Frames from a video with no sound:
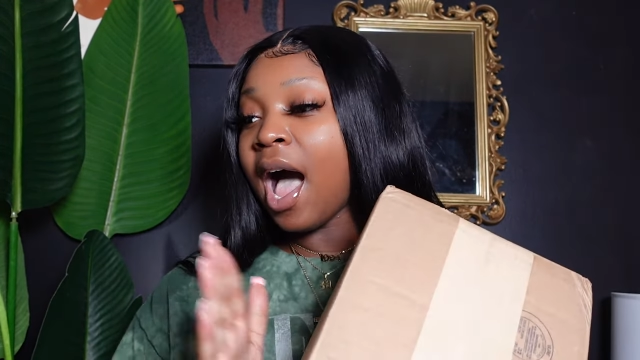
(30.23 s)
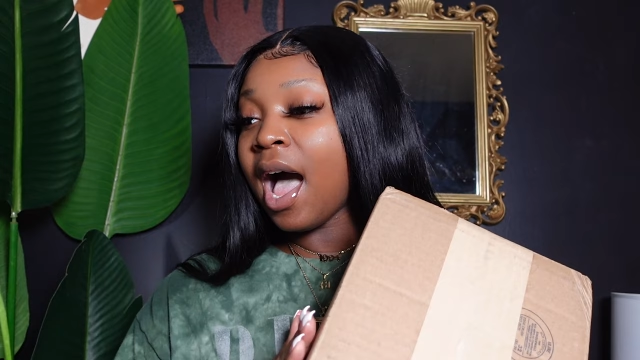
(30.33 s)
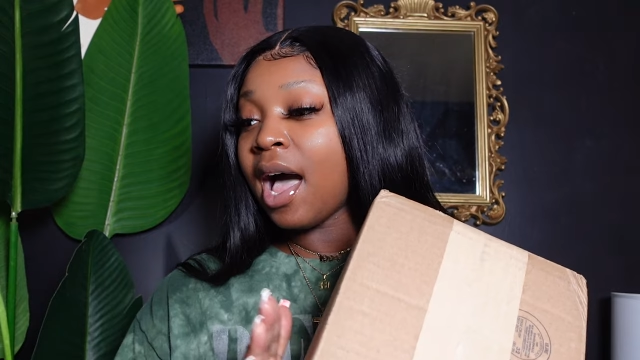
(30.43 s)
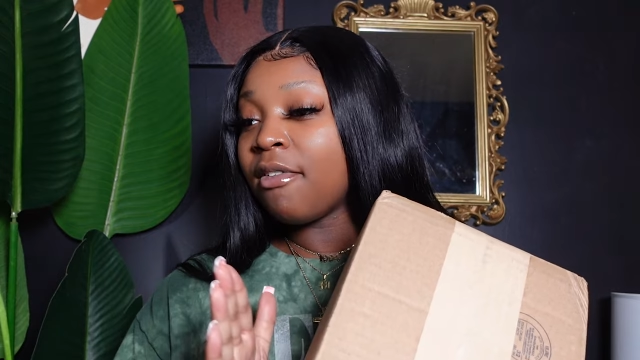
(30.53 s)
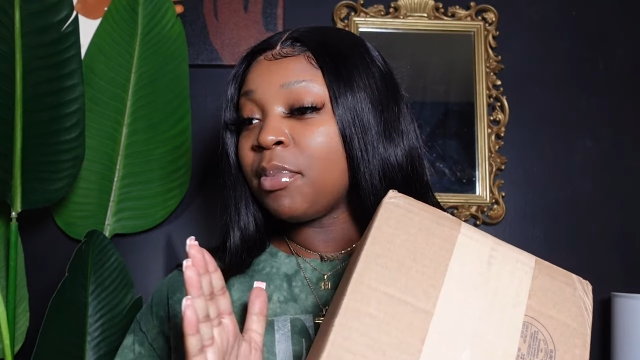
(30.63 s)

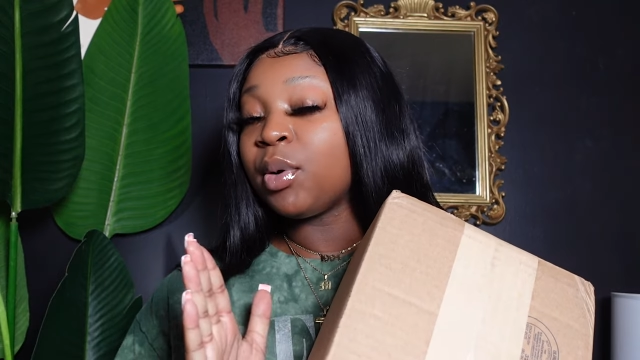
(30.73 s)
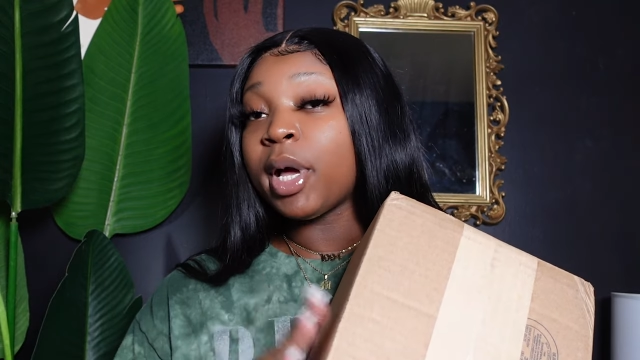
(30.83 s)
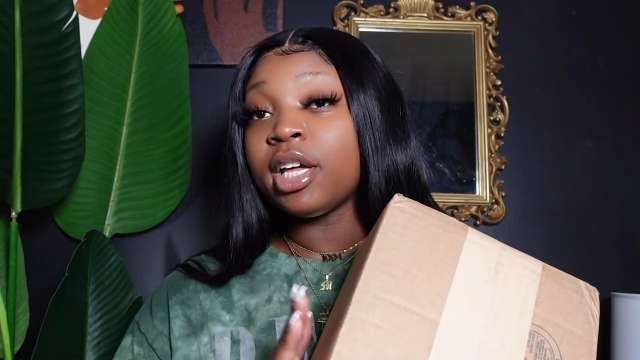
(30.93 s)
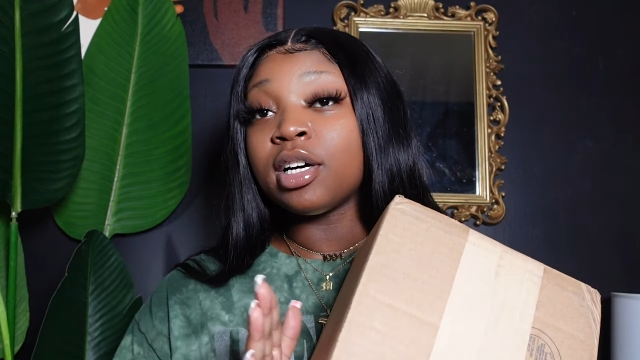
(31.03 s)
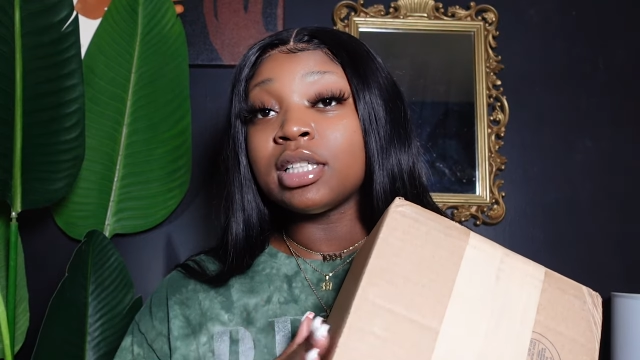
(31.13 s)
I've been
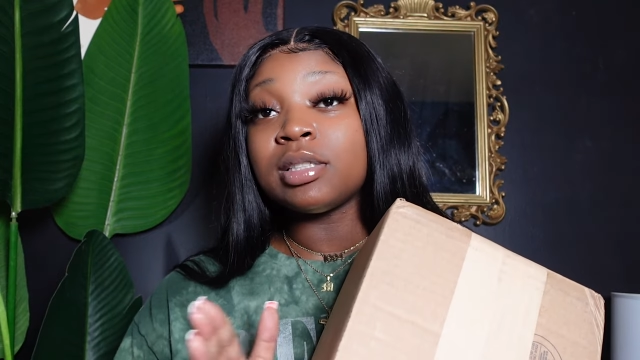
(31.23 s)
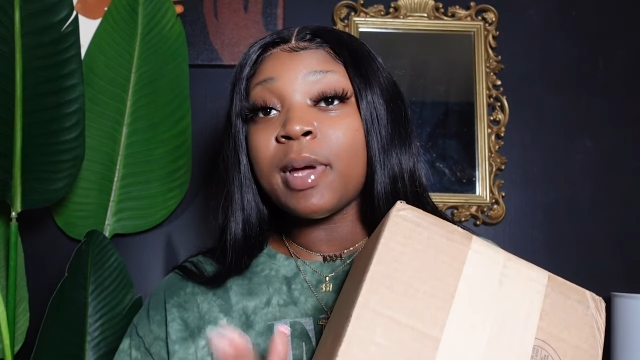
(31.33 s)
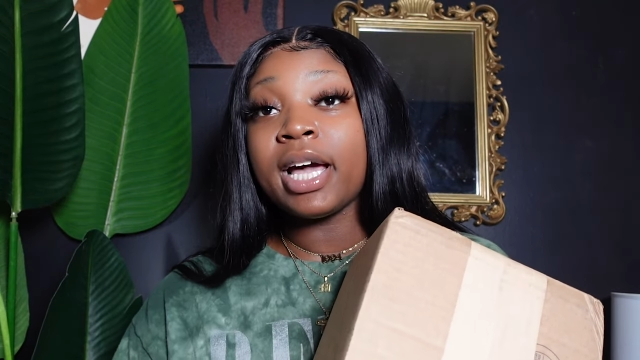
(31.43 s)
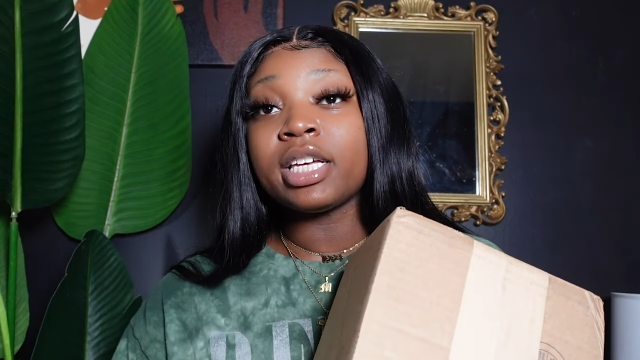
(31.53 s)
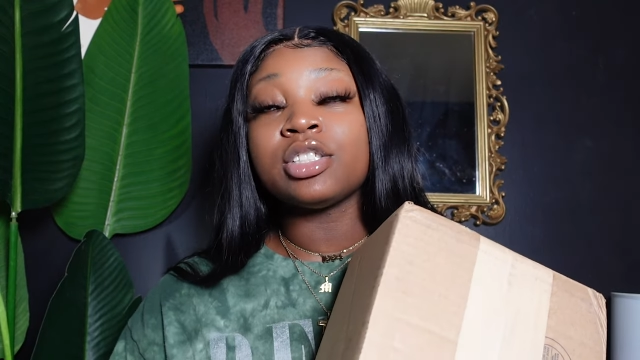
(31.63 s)
waiting on this
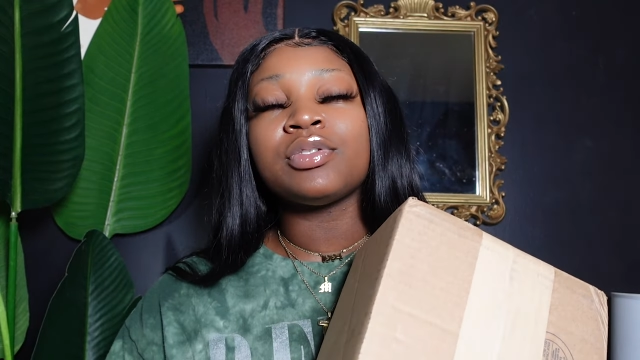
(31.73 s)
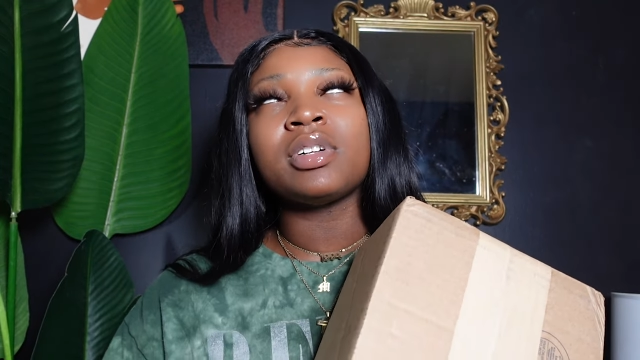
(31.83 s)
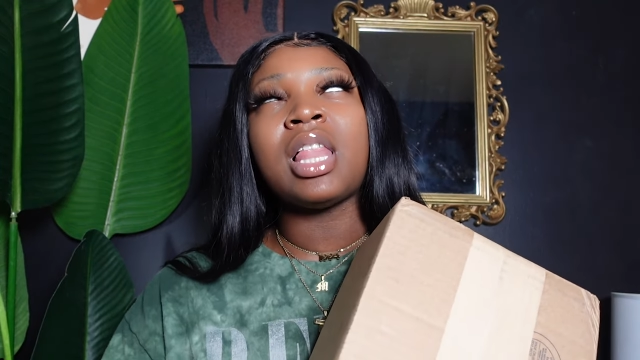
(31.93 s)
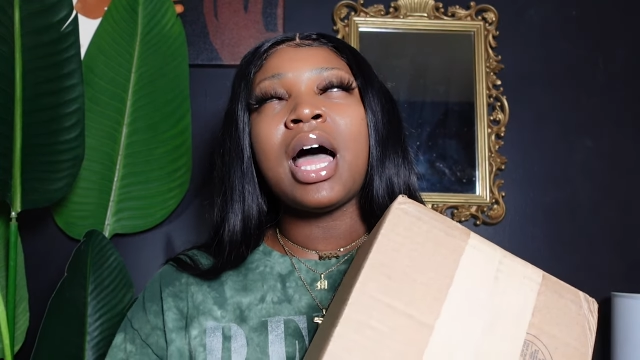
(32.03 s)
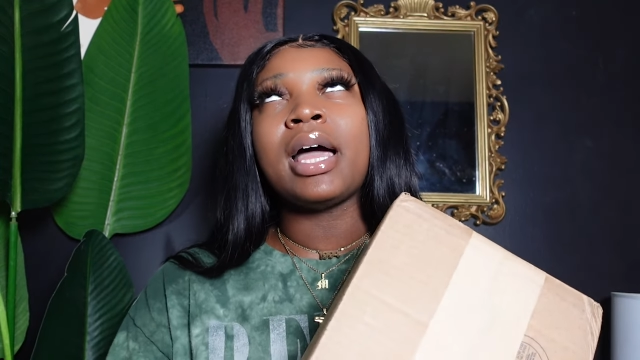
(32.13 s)
package
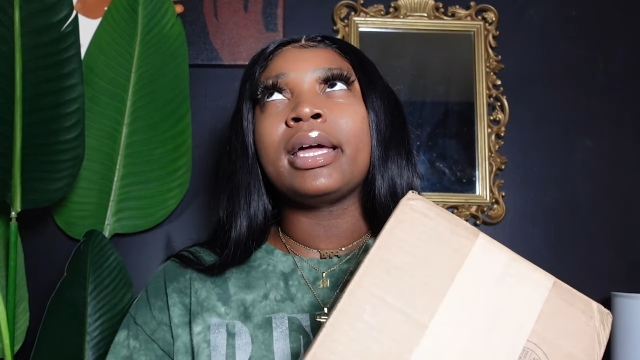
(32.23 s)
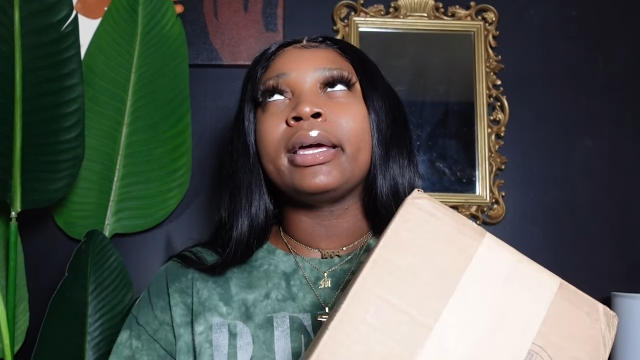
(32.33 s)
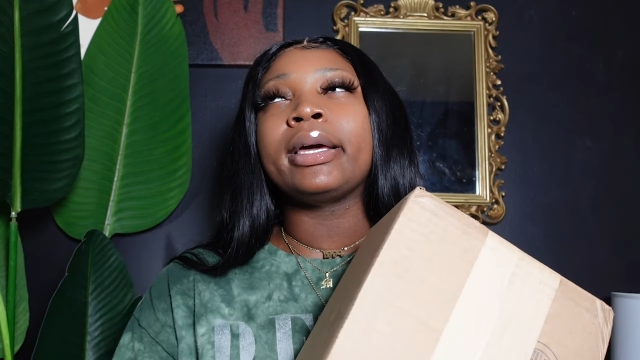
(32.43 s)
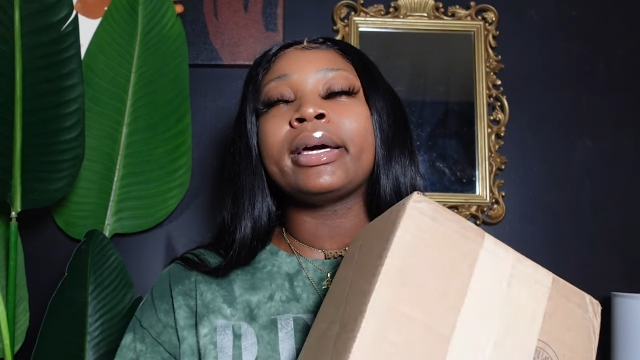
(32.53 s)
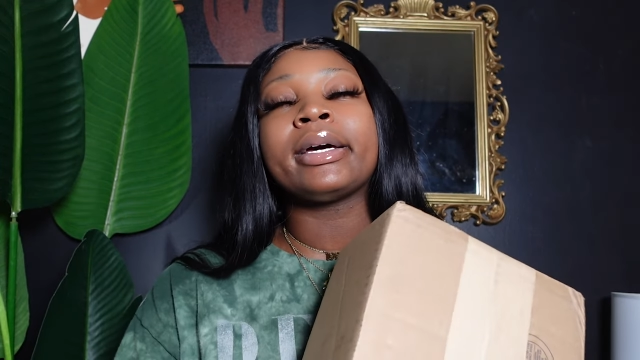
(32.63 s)
for
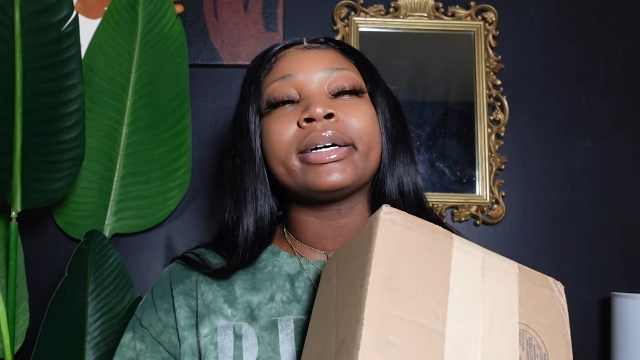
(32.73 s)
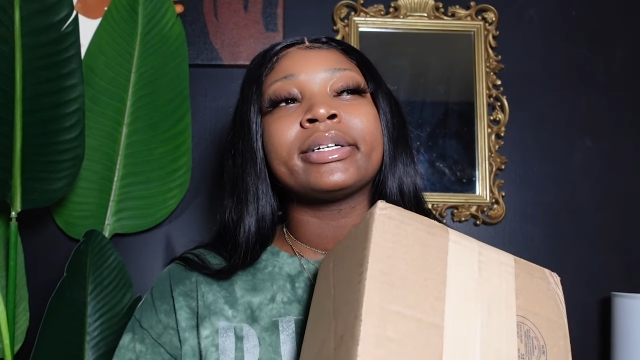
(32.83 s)
like